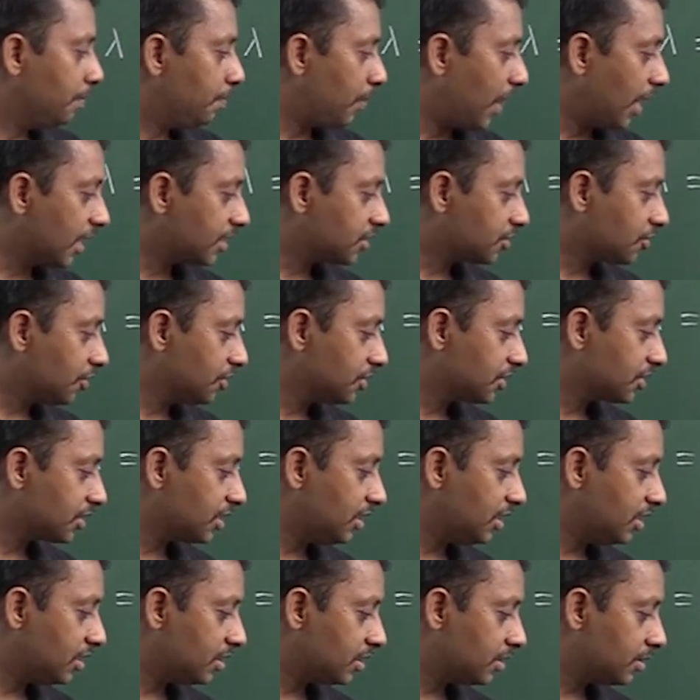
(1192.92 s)
Planck's
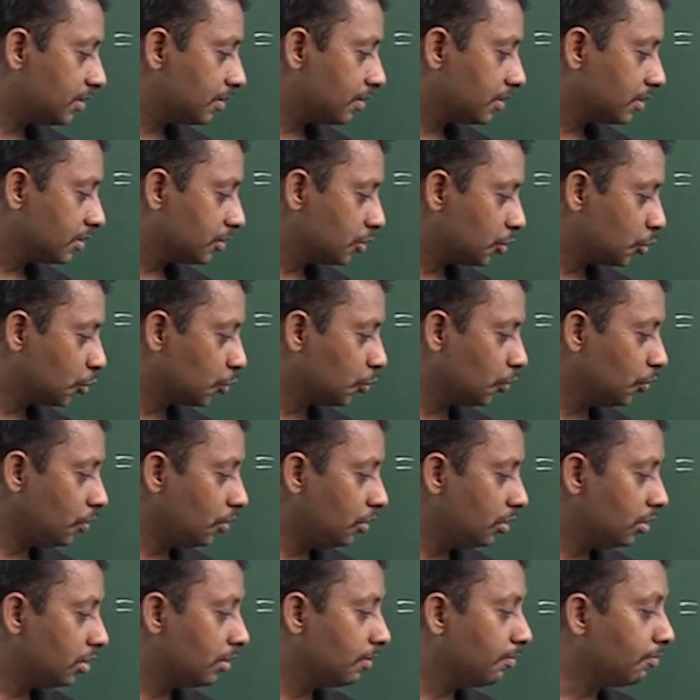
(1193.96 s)
constant
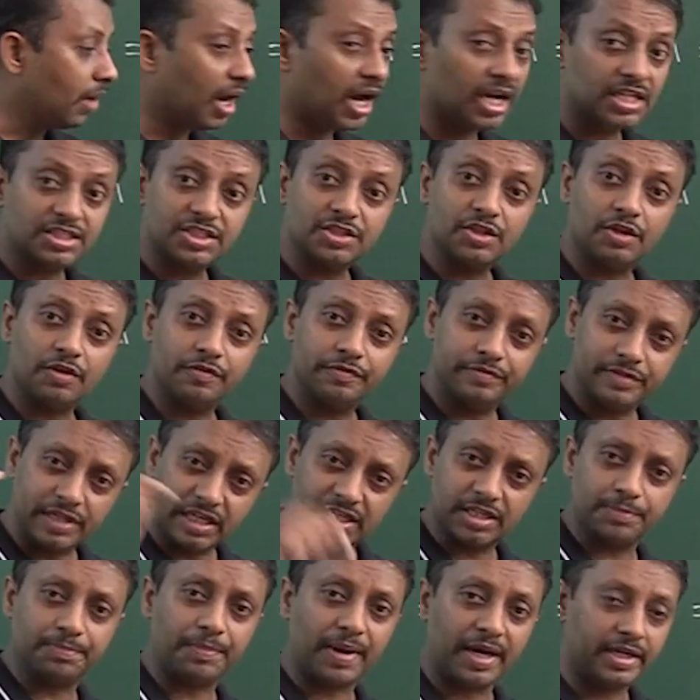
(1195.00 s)
to mass of
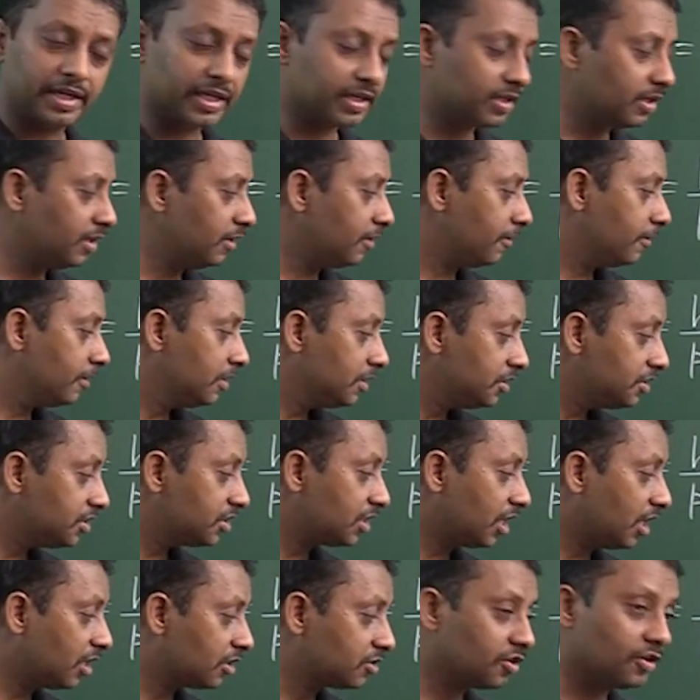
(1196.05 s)
that particle,
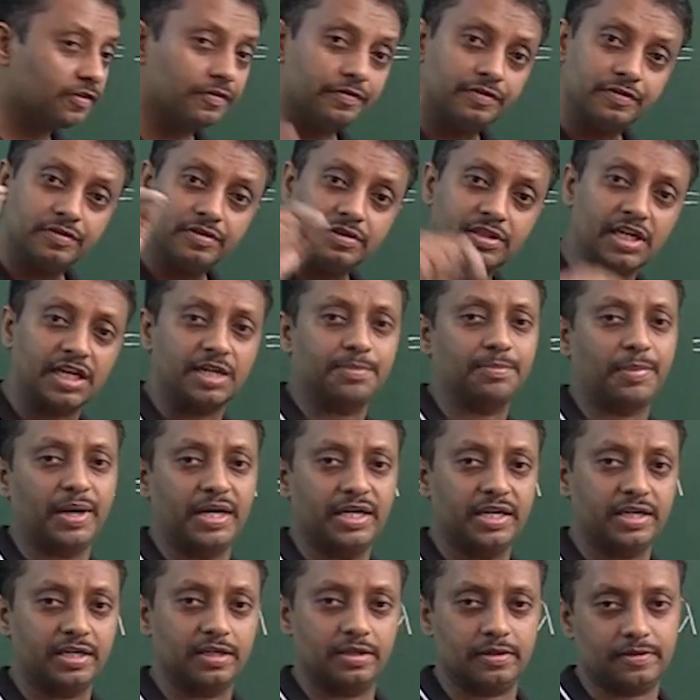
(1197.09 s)
charge of that
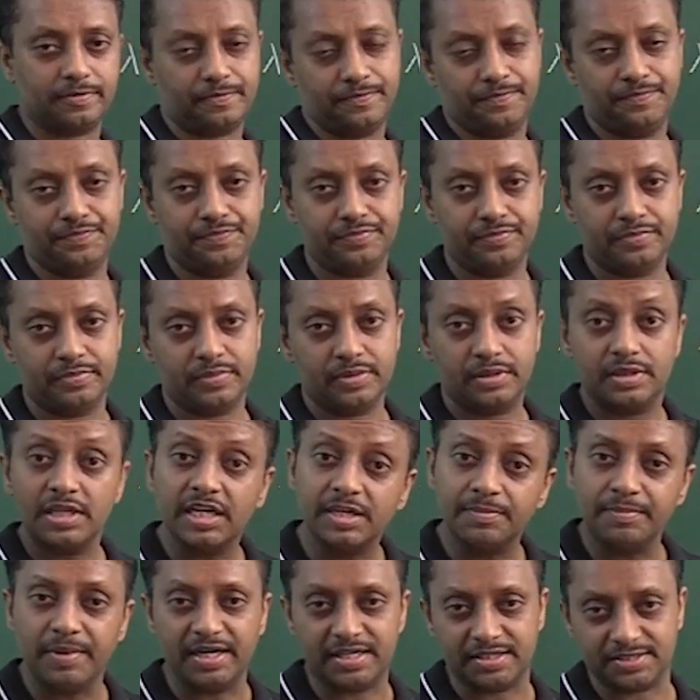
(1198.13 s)
particle.
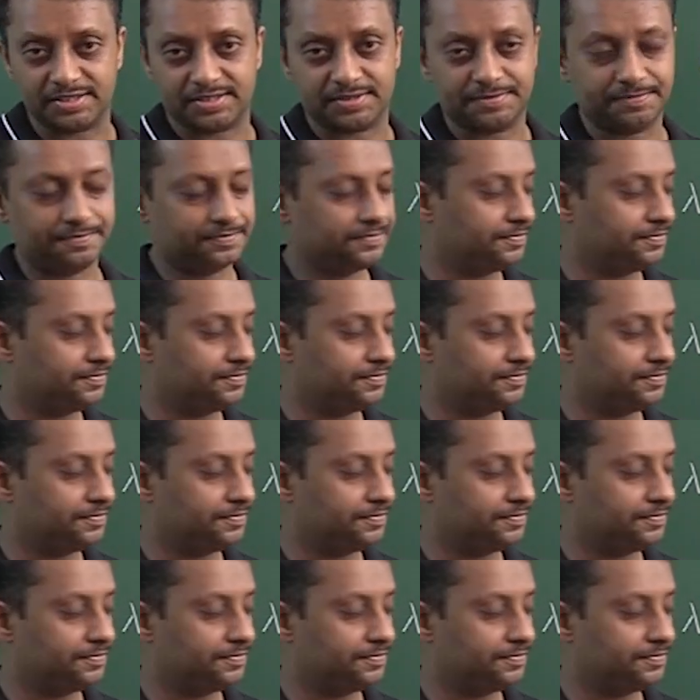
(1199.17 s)
That matters.